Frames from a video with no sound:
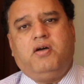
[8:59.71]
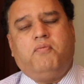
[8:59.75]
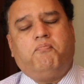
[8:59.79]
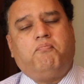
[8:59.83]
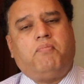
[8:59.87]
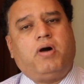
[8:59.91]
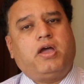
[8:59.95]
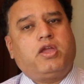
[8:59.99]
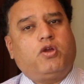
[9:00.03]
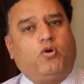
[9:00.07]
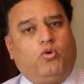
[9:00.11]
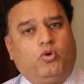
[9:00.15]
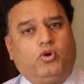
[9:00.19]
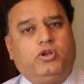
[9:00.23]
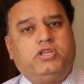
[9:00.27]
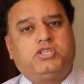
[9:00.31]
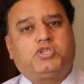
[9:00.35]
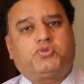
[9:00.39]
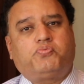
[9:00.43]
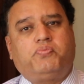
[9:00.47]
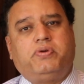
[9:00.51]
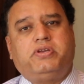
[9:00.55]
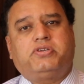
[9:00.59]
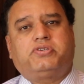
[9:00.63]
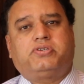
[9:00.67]
My
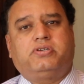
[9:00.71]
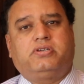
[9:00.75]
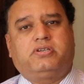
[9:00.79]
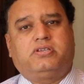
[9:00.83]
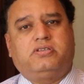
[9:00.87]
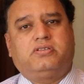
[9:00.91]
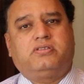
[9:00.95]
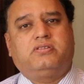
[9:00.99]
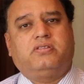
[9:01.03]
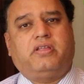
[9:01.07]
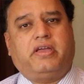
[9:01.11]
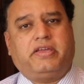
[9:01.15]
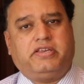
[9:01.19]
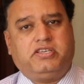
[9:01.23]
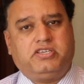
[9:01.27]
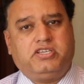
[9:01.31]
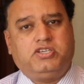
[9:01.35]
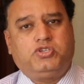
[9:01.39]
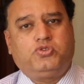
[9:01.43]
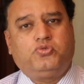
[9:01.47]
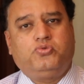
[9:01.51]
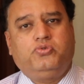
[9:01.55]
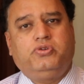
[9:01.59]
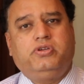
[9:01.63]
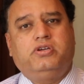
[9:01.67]
oldest patient is
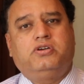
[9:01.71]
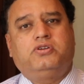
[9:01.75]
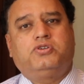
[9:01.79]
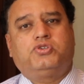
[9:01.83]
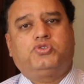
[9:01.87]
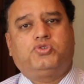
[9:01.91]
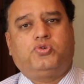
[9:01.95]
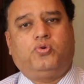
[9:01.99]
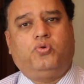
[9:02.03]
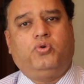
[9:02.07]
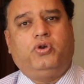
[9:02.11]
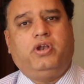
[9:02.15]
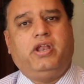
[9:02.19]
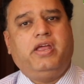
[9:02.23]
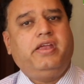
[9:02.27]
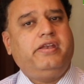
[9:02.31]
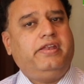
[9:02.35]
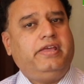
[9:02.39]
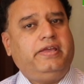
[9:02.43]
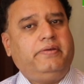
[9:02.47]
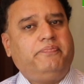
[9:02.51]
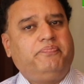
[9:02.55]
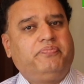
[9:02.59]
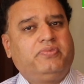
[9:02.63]
92 years old lady.